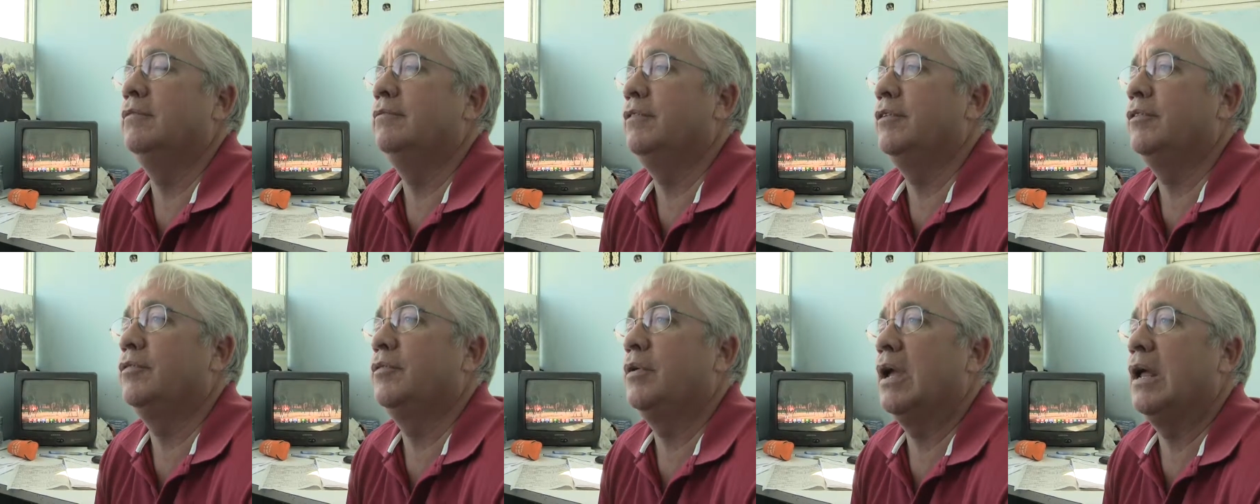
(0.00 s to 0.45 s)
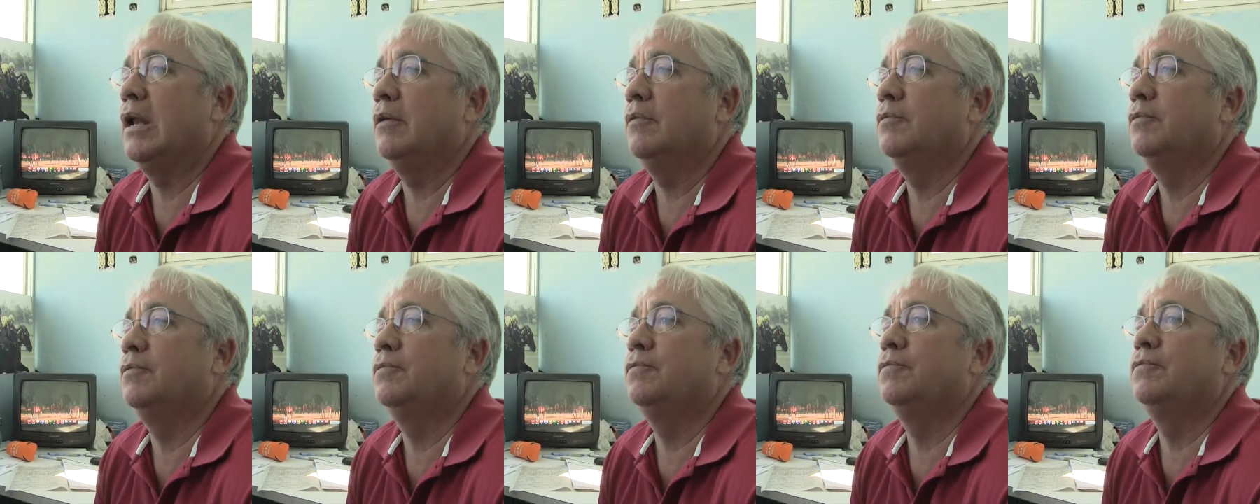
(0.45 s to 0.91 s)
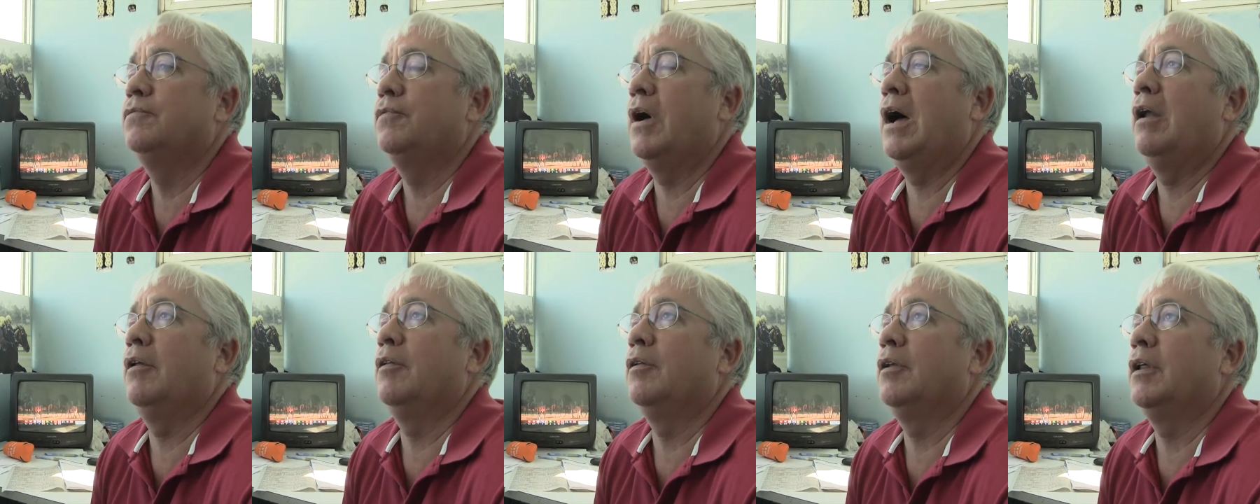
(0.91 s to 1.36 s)
and just kind of
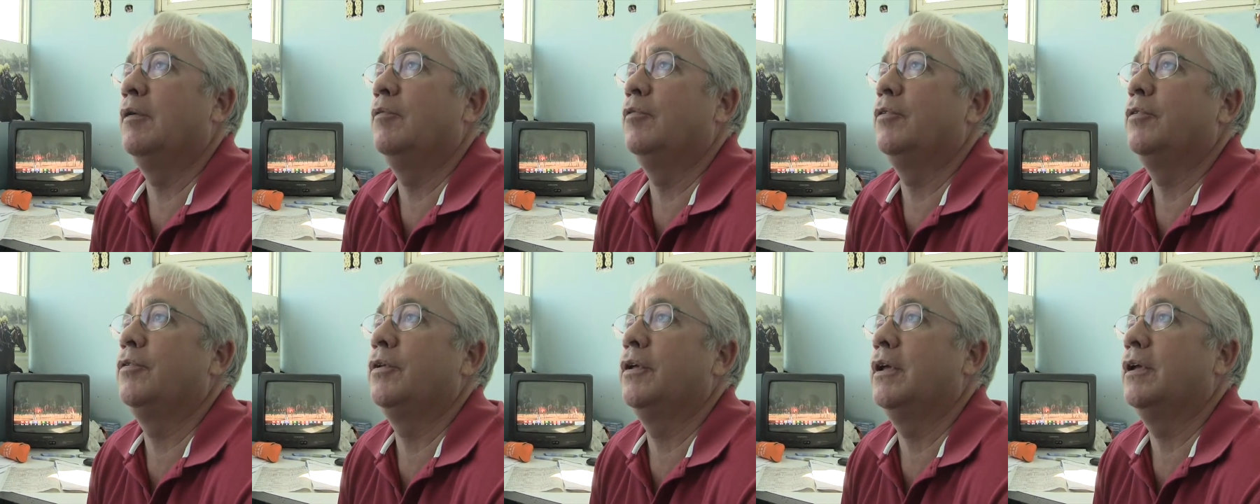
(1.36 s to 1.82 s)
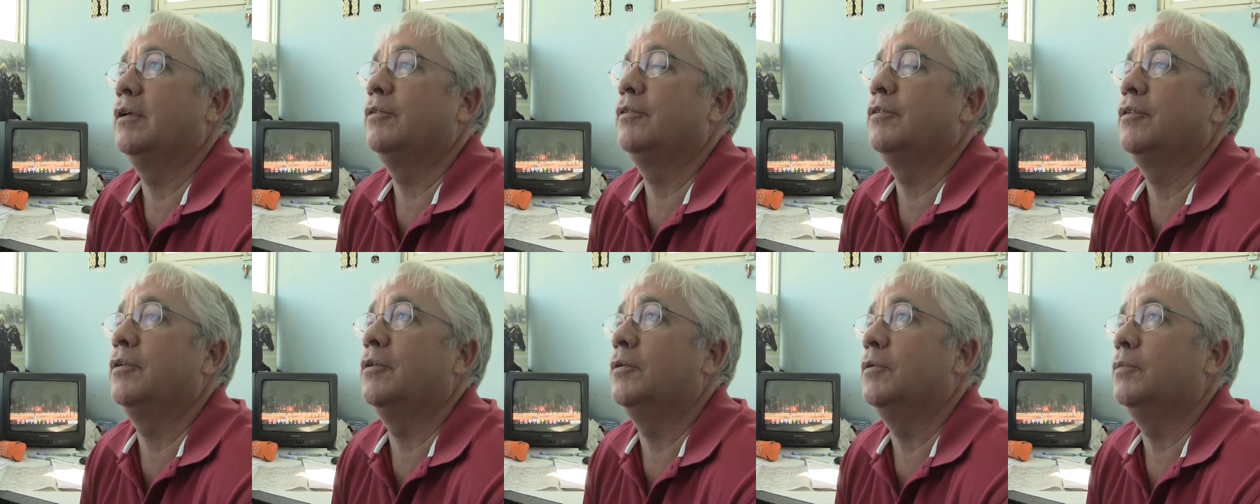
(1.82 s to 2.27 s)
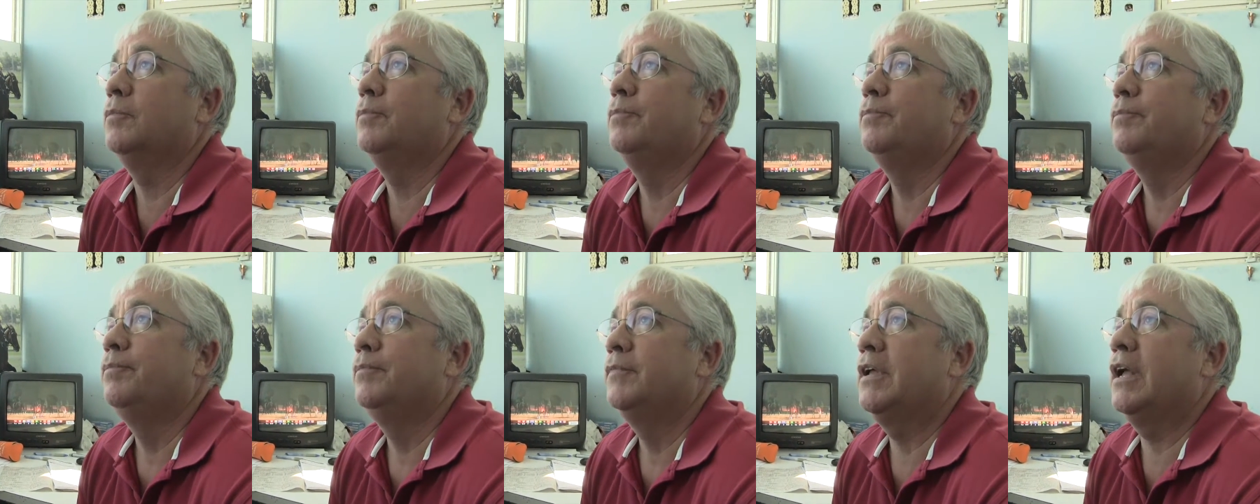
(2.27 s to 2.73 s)
followed ever since. So
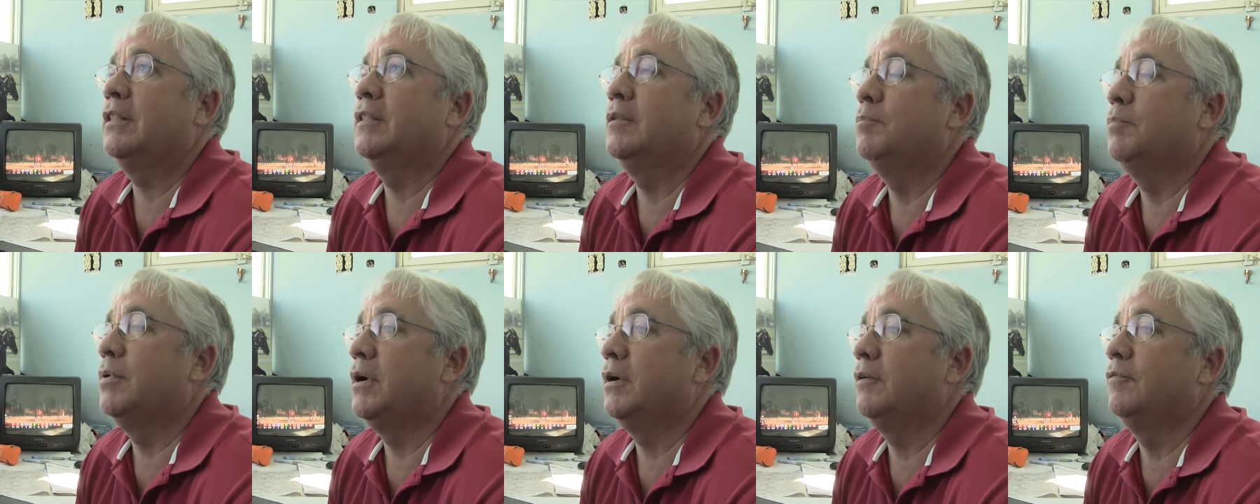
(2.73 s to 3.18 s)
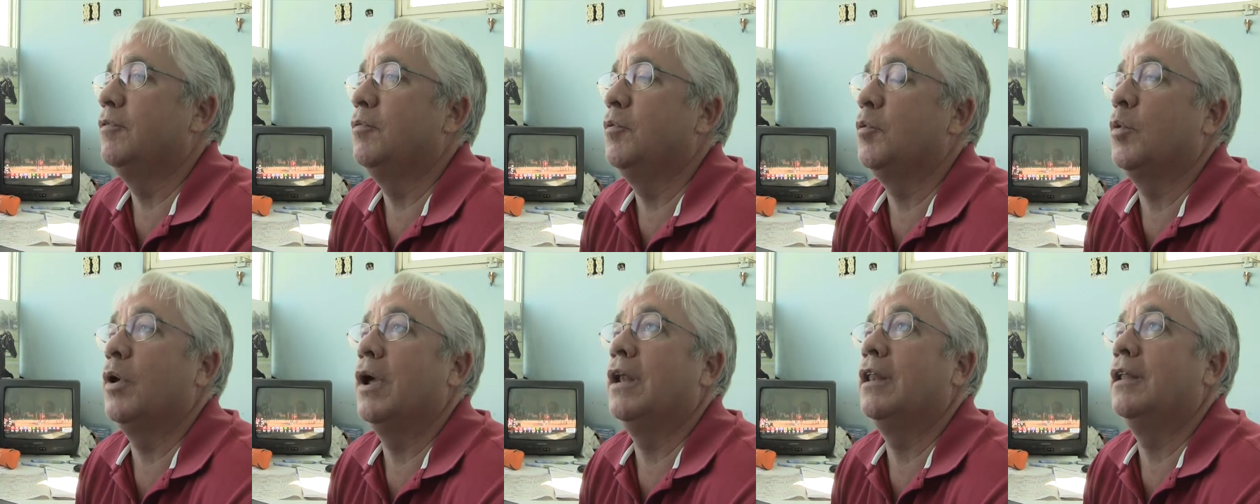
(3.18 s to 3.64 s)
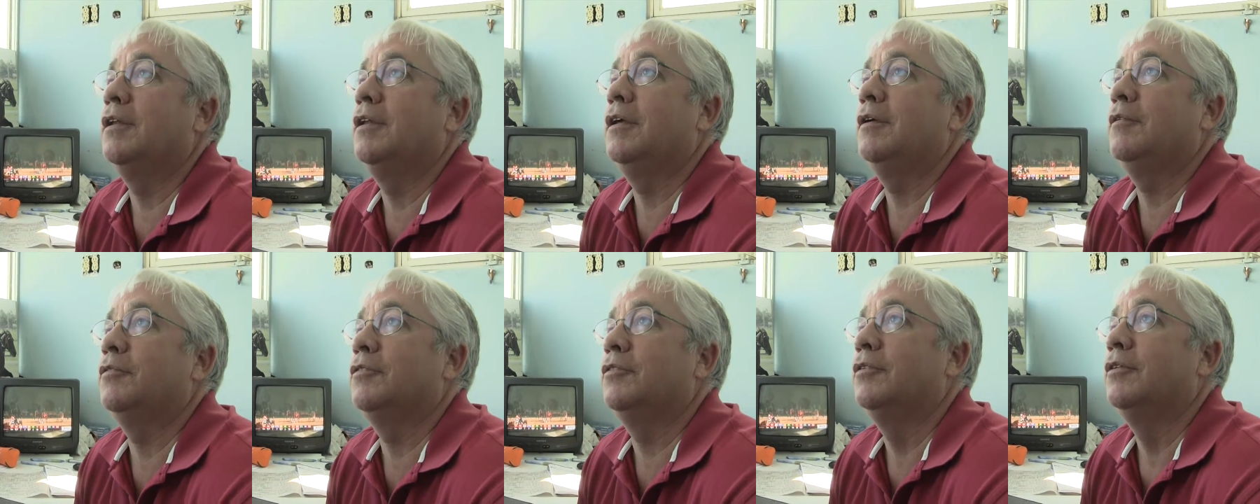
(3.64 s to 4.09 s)
got the bug from the
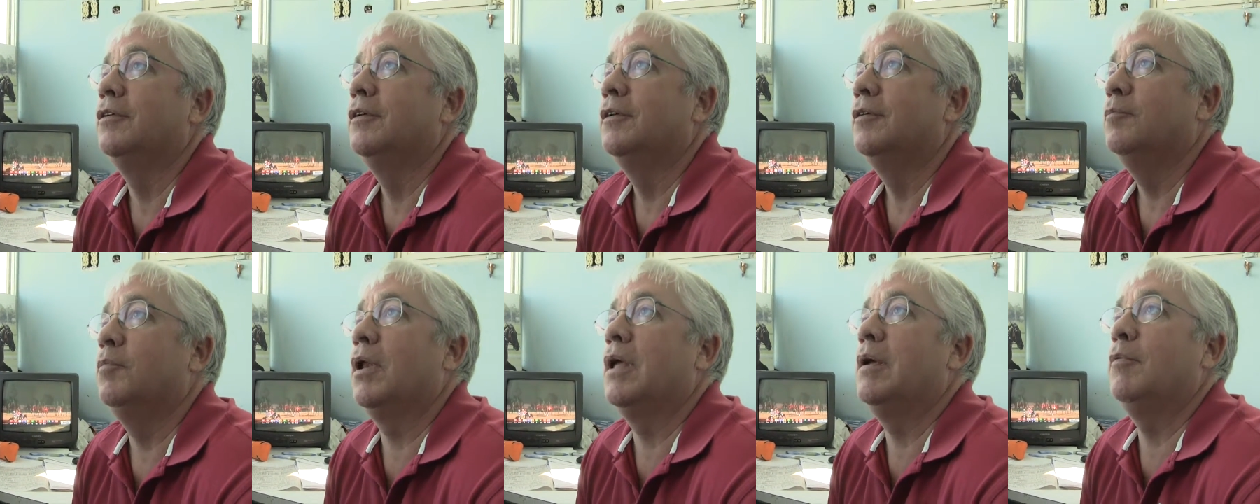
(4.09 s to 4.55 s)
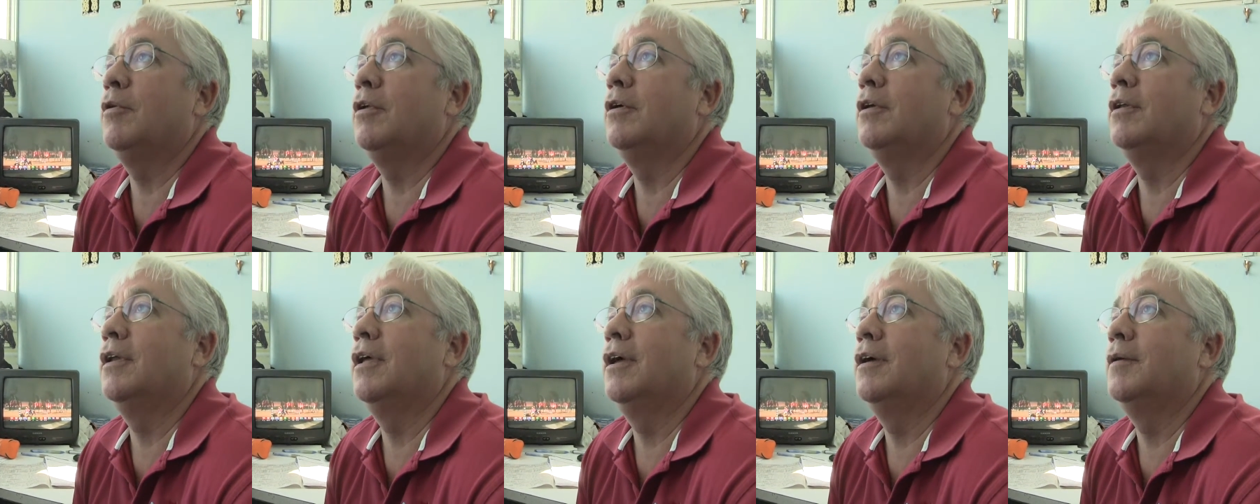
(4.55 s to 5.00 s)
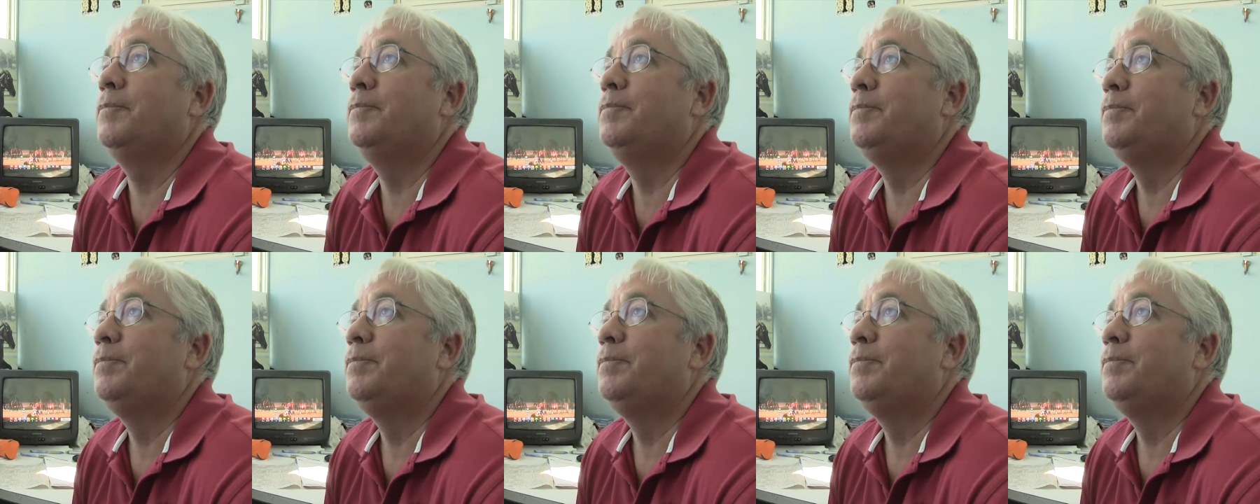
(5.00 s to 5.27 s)
relatives. Blame it on them.